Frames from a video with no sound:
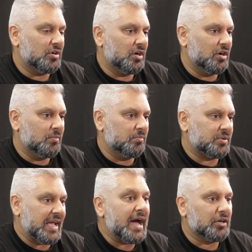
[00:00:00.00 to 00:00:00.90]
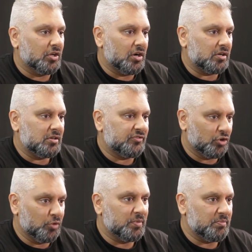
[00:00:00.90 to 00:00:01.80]
um, catalog
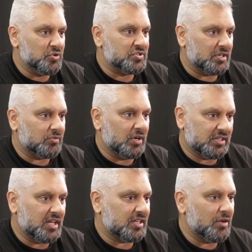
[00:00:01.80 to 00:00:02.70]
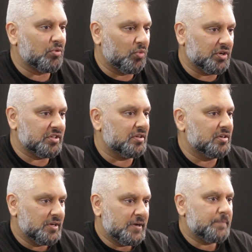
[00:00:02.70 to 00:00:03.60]
for urban music, right? This they, is they universal were, the,
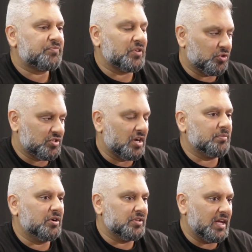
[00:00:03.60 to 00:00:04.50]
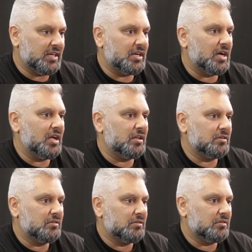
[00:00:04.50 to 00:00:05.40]
we're talking about. We're yeah. talking about
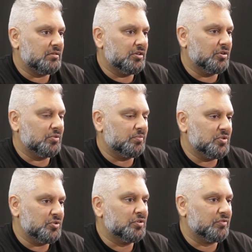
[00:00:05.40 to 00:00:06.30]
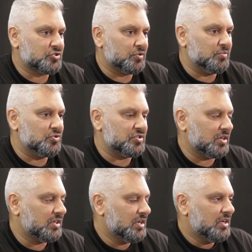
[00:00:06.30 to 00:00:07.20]
99, mm. you know, universal
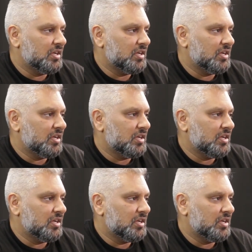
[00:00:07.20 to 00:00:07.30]
music.